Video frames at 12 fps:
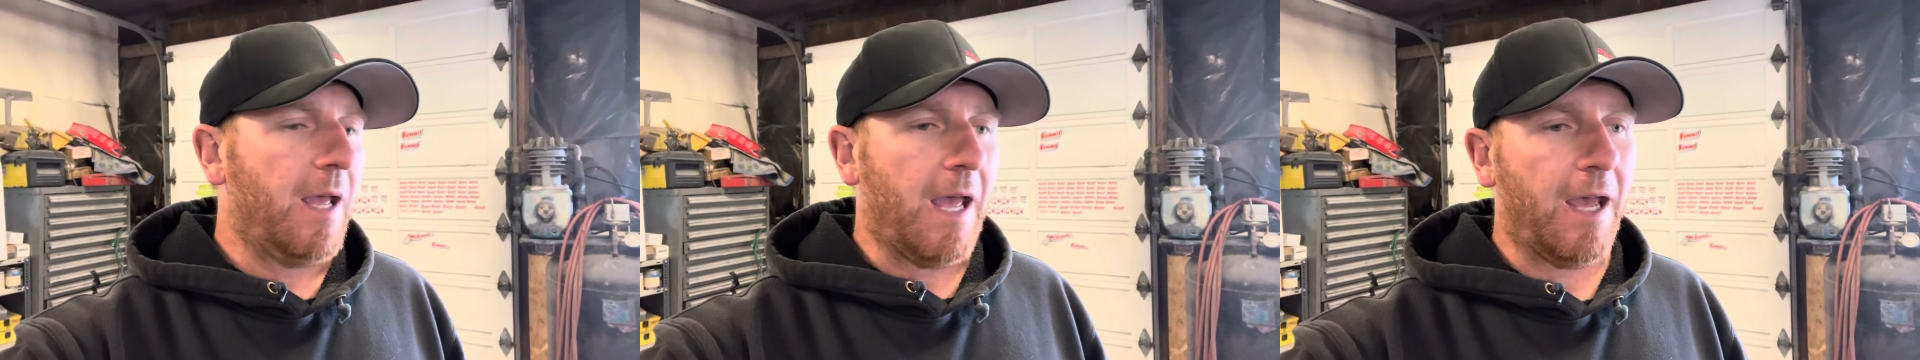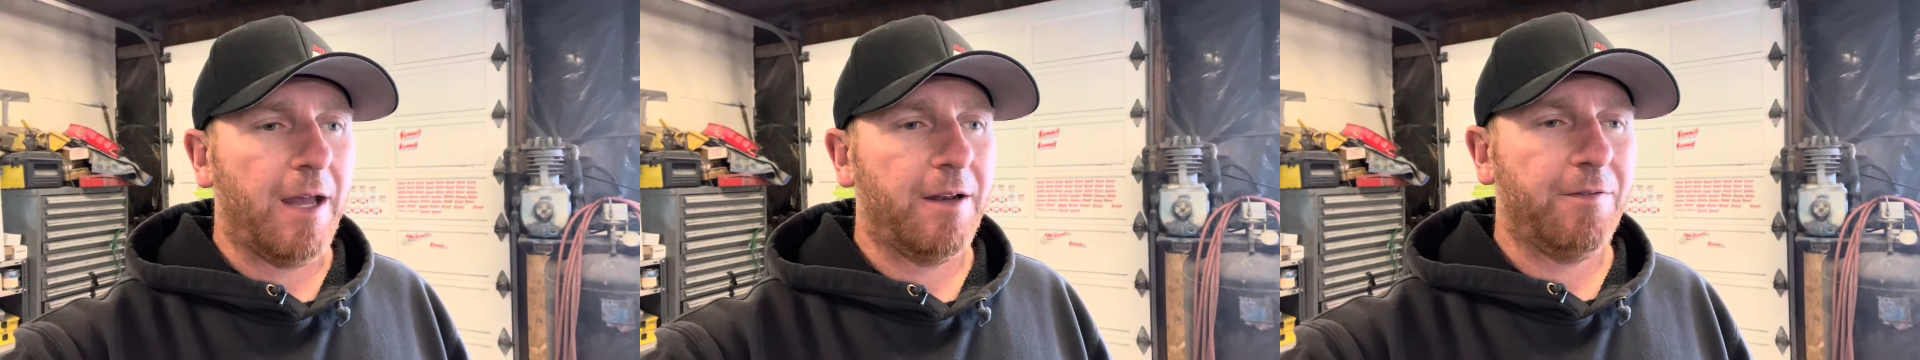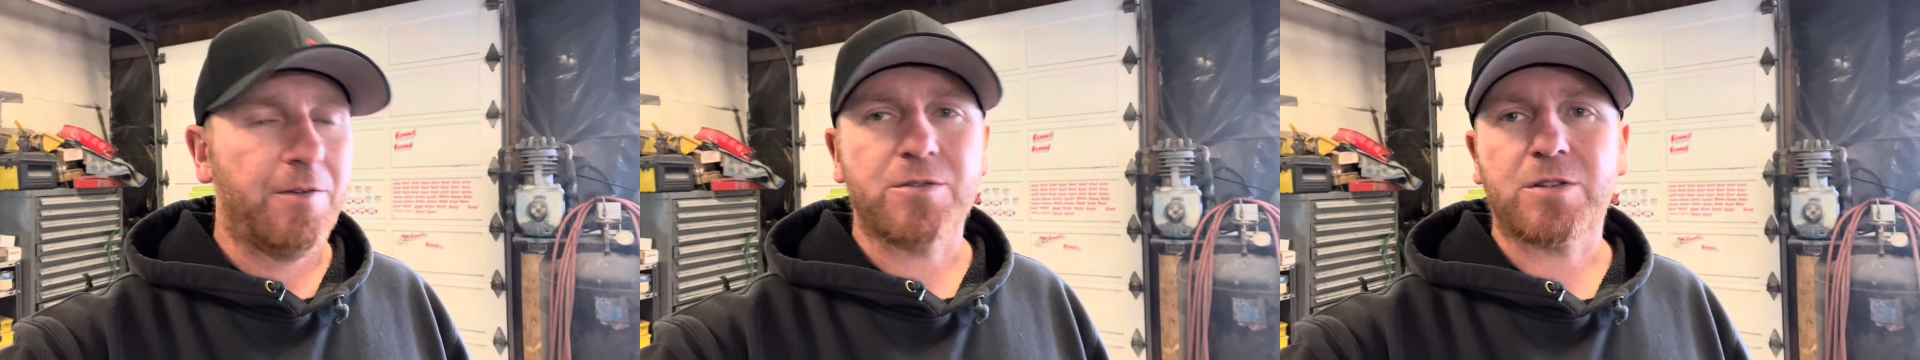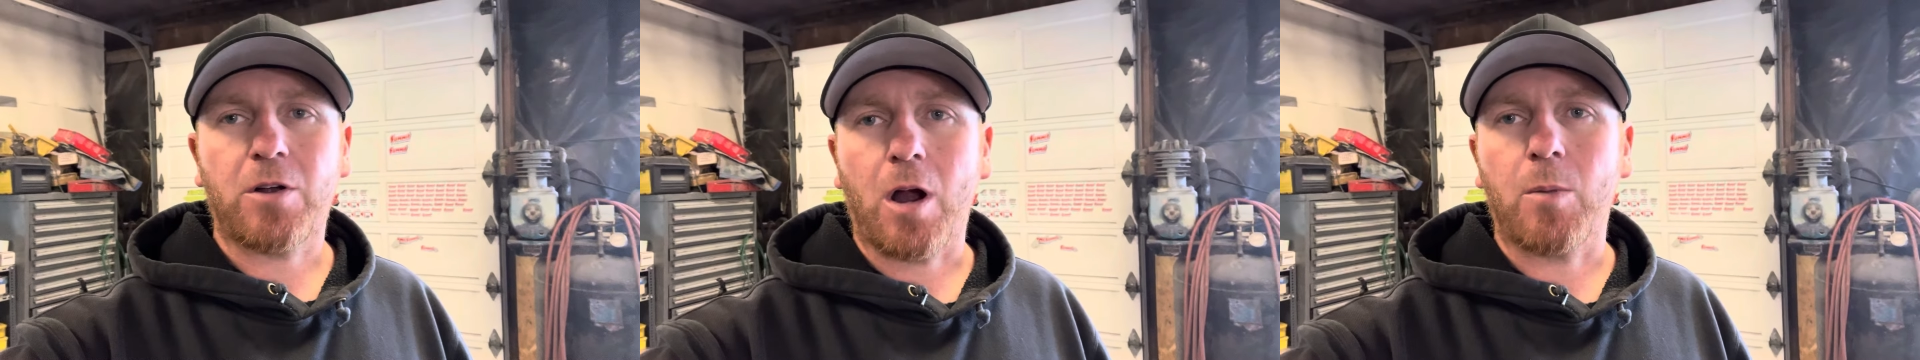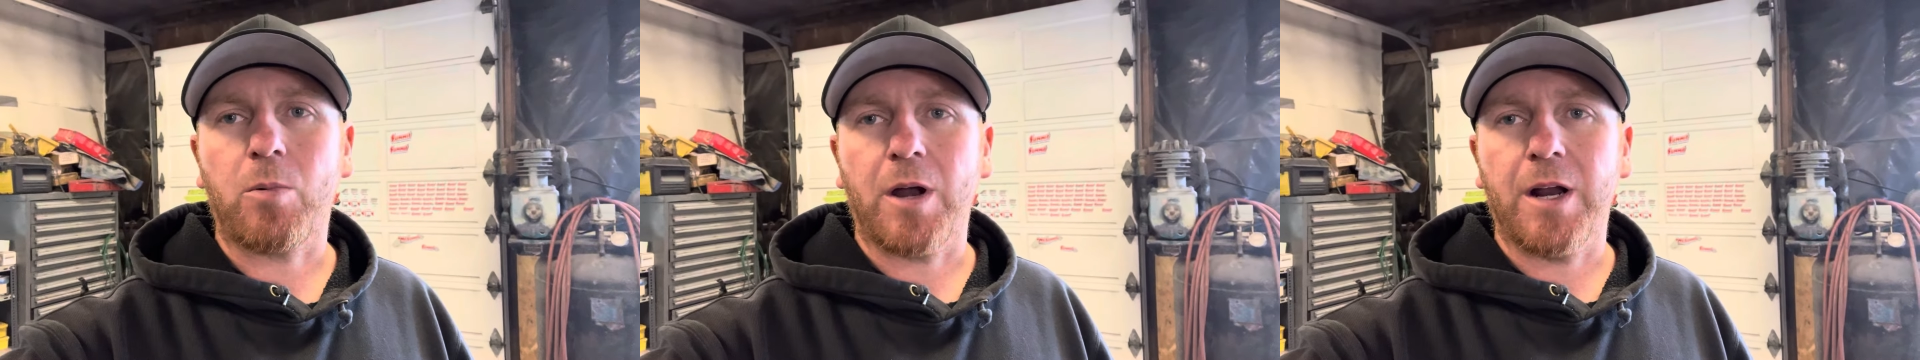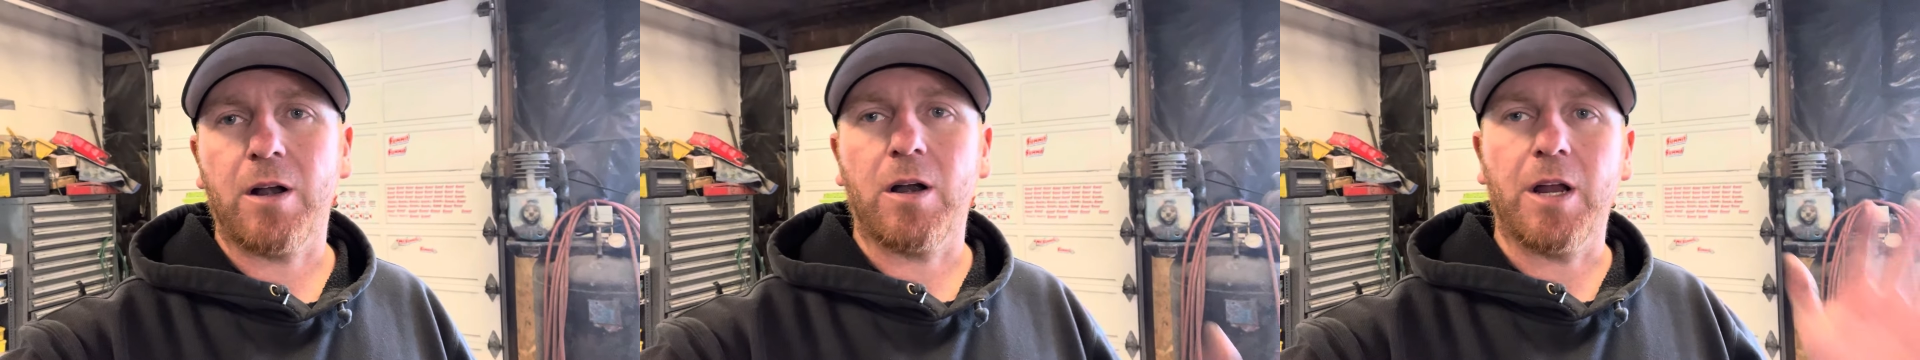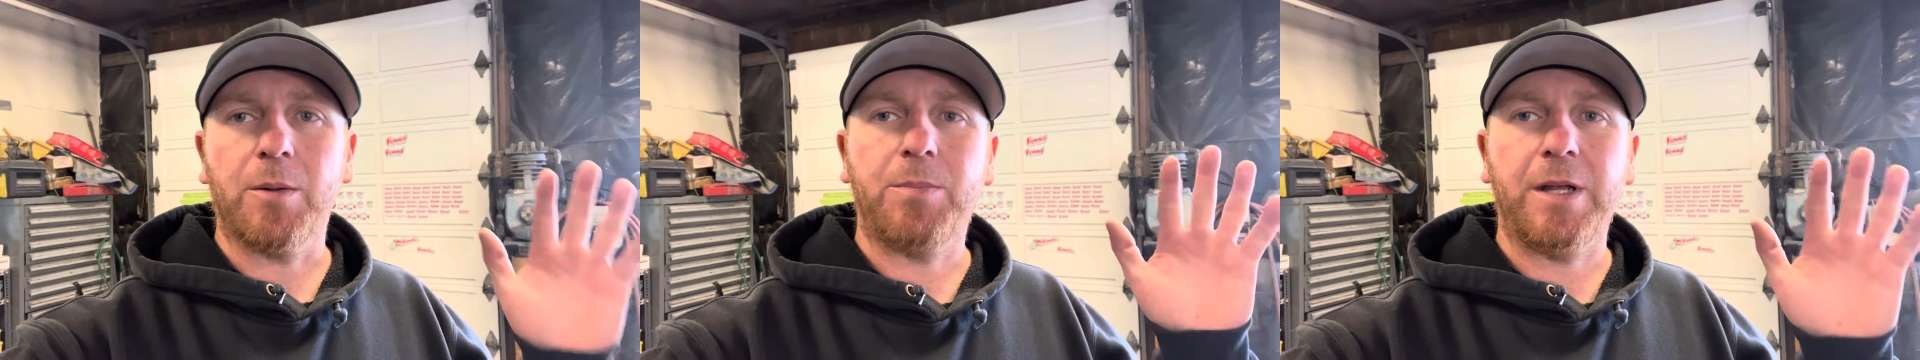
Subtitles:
And if it was a carburetor, I'd